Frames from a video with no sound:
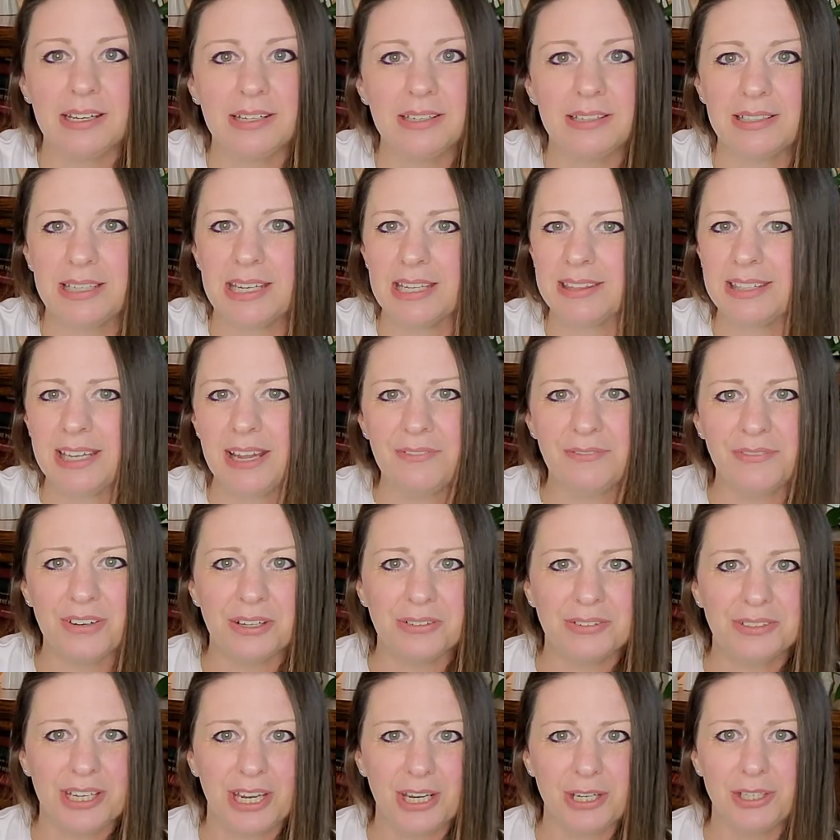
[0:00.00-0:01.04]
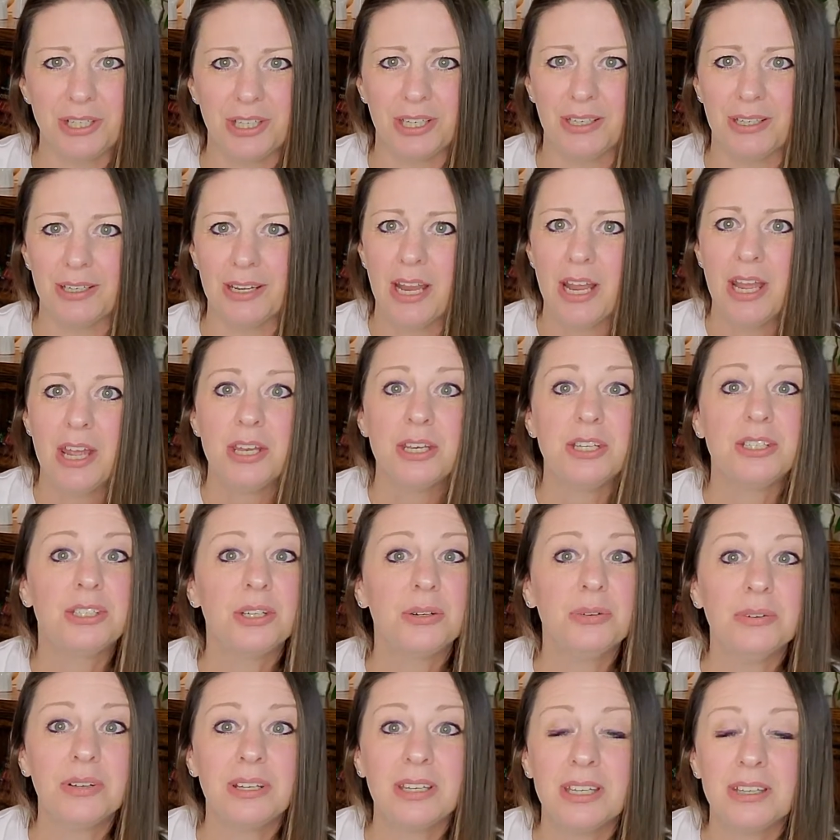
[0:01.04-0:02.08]
and get that foundation
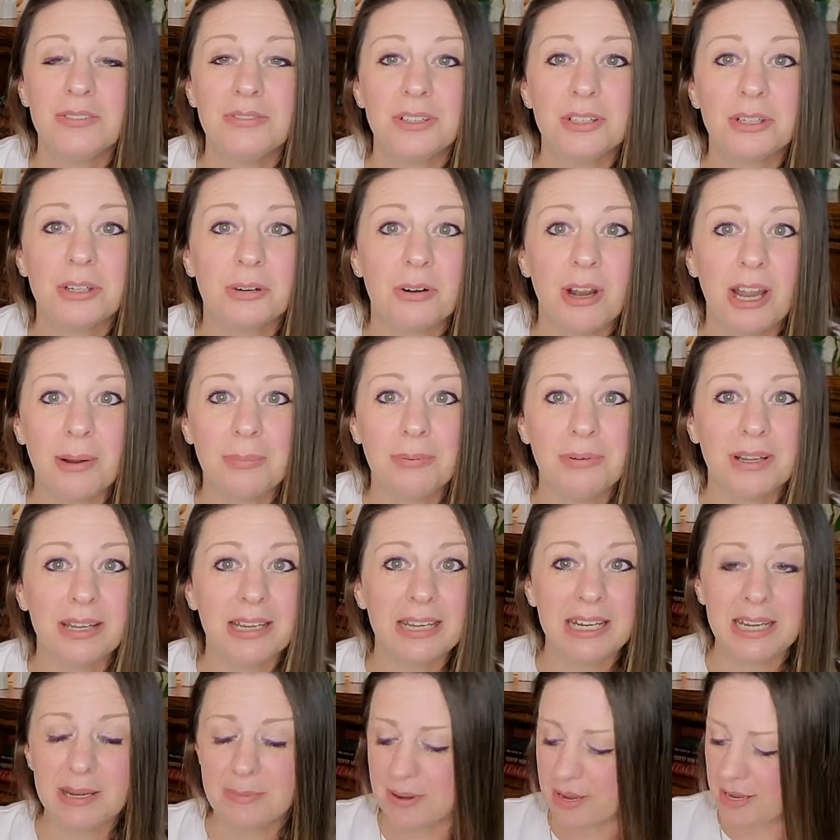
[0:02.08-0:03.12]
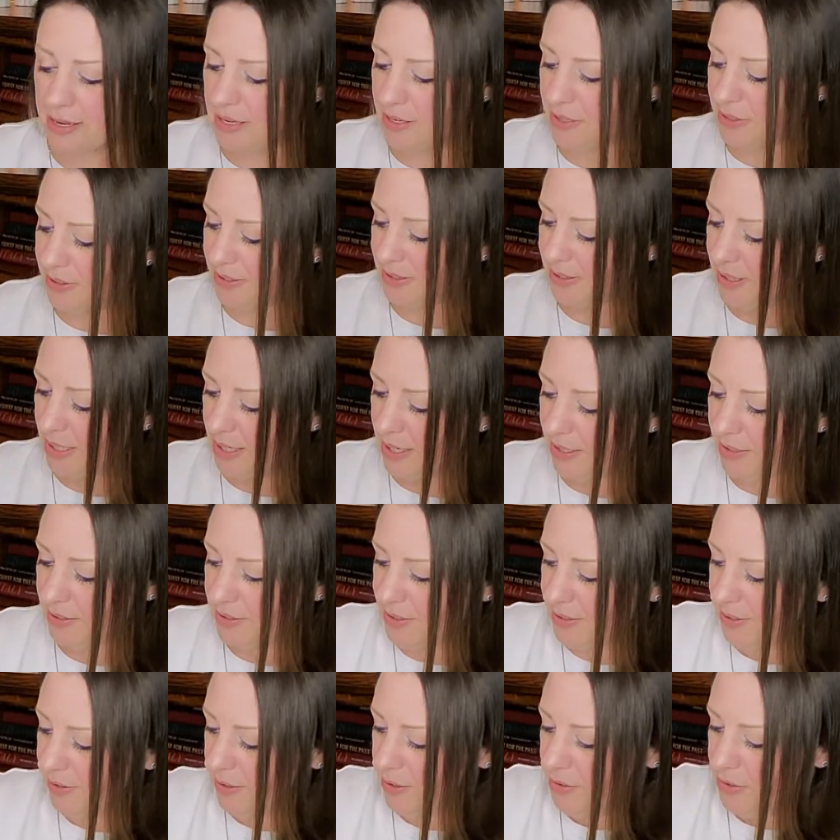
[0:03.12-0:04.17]
don't give a crap what anybody else
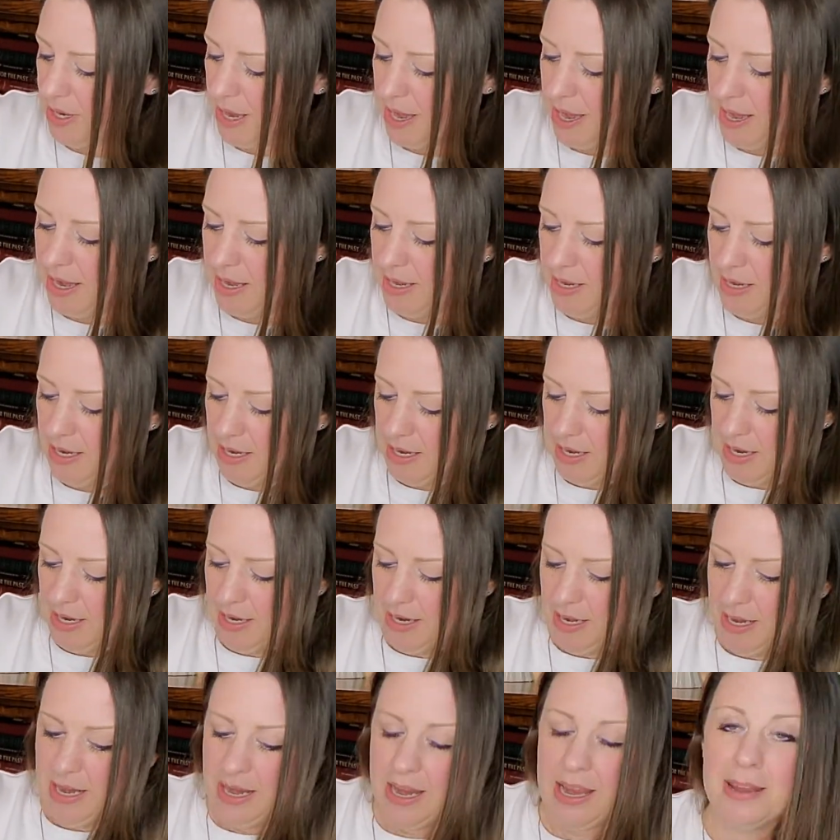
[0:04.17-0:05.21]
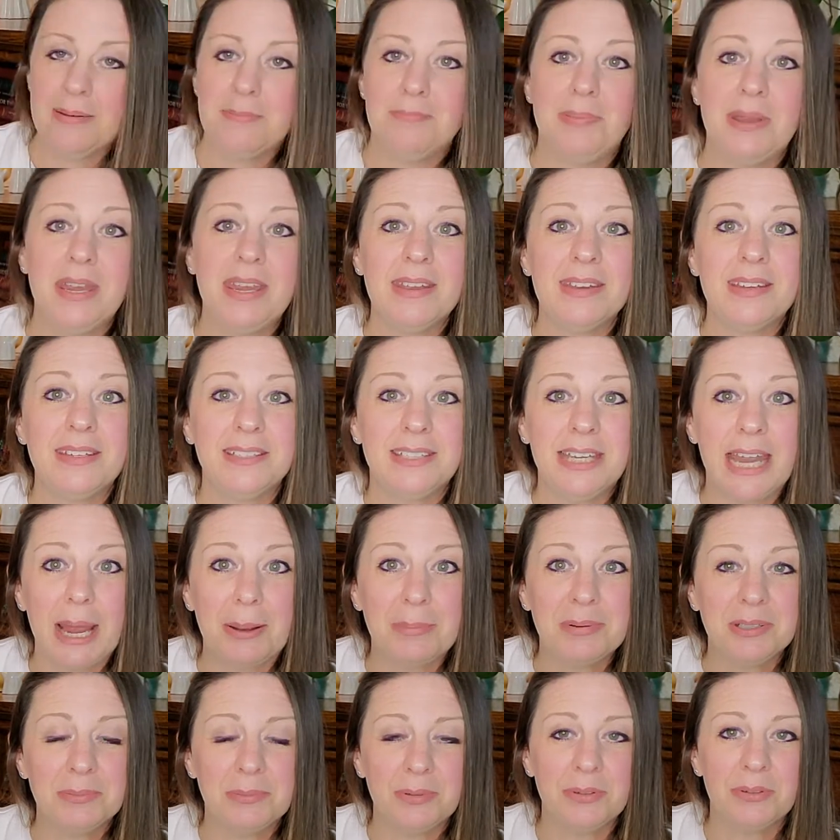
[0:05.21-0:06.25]
thinks okay and be
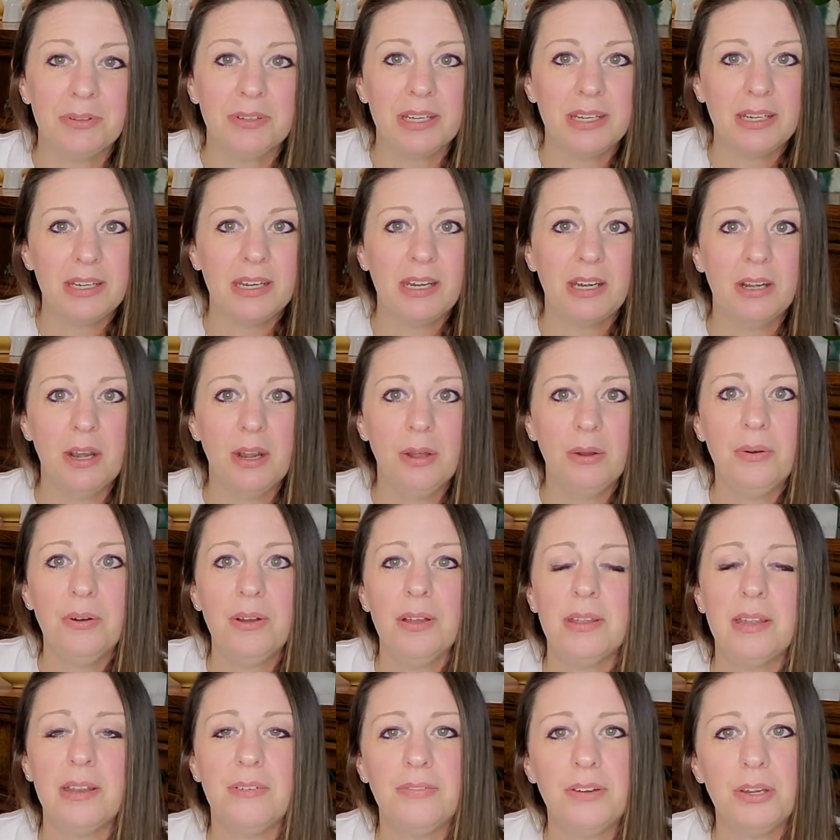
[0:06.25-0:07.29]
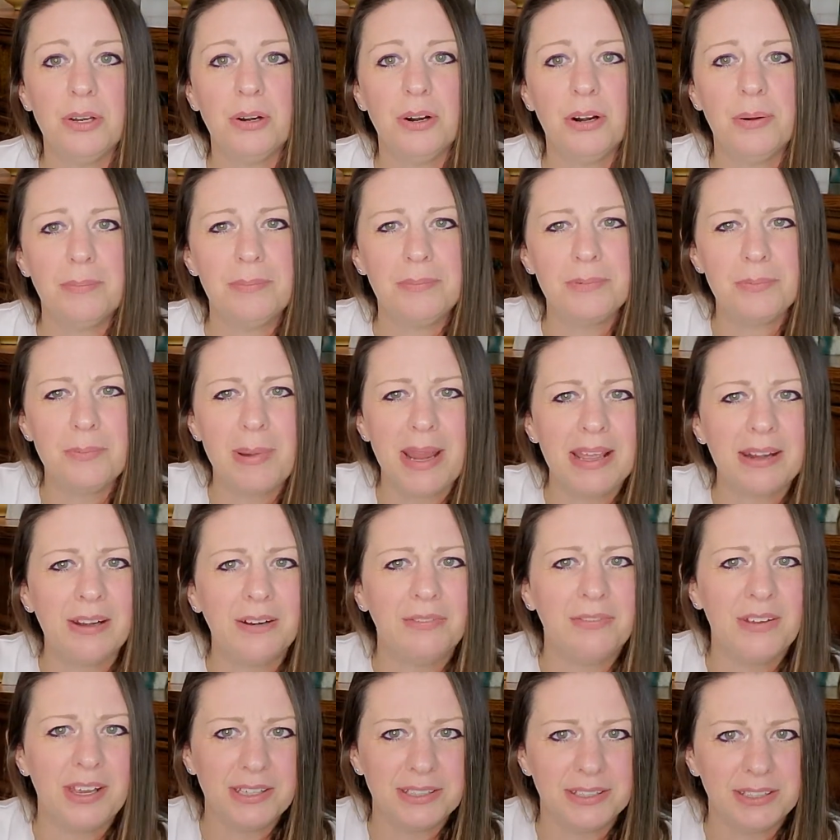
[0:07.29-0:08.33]
adaptable and you know if you're
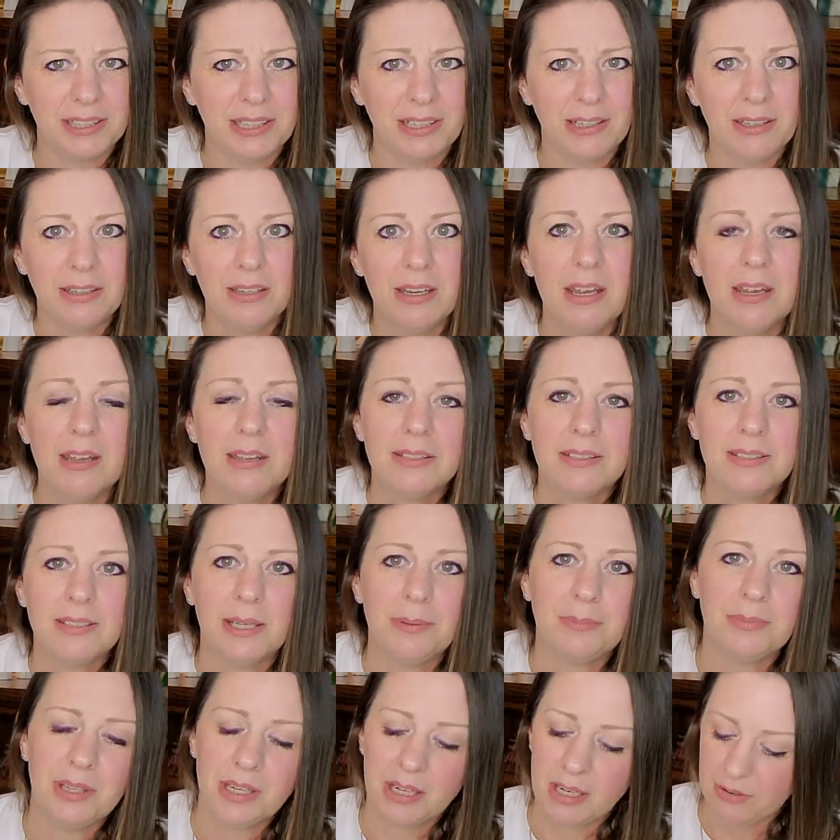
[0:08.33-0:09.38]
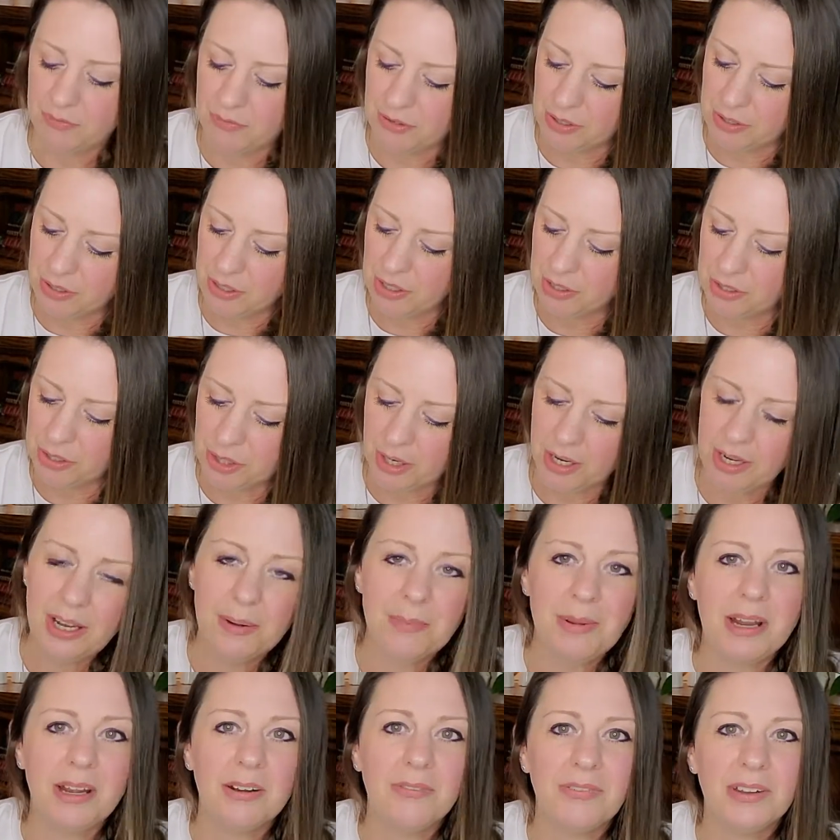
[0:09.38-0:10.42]
manifesting something if you're you're trying to
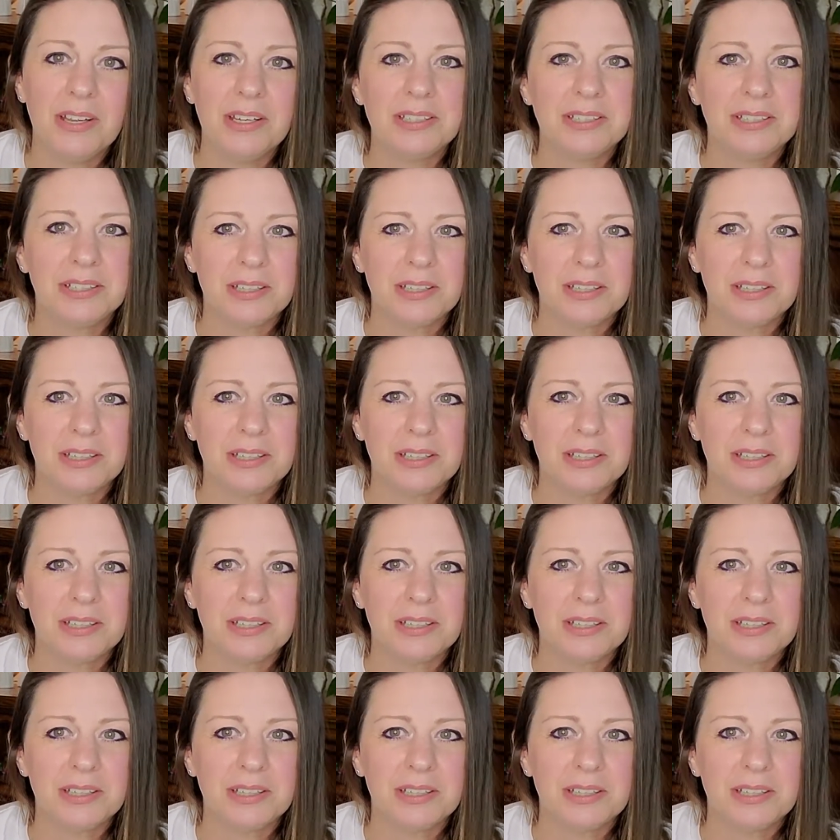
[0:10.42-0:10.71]
manifest